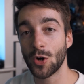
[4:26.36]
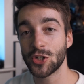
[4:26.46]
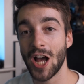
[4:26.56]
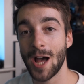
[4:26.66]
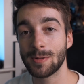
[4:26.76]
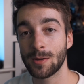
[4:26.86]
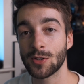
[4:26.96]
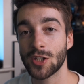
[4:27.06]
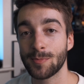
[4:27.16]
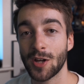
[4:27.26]
Once you're happy with your
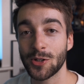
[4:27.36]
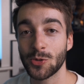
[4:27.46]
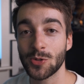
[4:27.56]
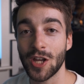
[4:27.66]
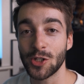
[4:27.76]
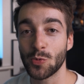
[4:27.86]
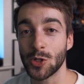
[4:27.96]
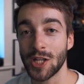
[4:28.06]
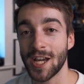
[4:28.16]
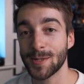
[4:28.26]
subtitles and you
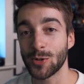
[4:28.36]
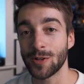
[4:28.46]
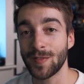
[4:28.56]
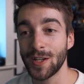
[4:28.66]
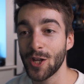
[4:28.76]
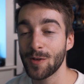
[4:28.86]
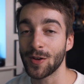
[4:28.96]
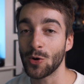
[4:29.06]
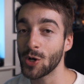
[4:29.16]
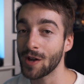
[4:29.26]
want to export the video,
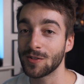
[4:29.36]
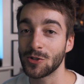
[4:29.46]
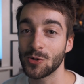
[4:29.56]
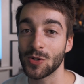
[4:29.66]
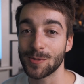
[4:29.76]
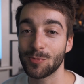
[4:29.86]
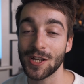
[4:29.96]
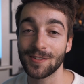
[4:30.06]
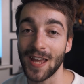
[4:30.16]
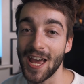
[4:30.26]
then all you have to do is
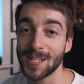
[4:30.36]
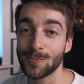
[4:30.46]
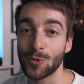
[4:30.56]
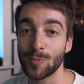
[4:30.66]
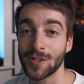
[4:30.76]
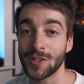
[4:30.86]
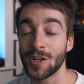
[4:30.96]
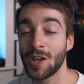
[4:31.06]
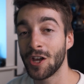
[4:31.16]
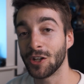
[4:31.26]
press the export
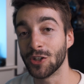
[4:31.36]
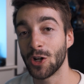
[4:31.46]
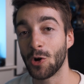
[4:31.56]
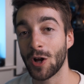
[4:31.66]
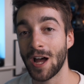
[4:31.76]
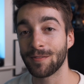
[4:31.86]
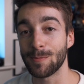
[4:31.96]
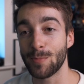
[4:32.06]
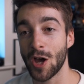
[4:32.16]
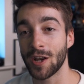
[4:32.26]
button. You no longer have to
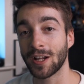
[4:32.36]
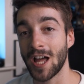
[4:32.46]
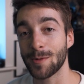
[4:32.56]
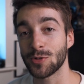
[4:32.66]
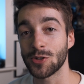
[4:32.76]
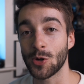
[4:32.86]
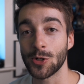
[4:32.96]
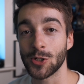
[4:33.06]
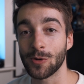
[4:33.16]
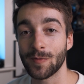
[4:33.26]
burn the captions
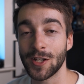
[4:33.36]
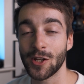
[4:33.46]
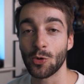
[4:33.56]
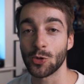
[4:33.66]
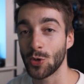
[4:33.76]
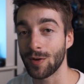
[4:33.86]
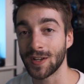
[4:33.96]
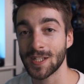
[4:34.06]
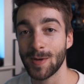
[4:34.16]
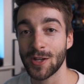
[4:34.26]
onto your video or do
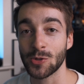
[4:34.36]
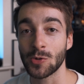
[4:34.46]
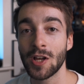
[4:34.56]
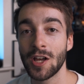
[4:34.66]
anything special.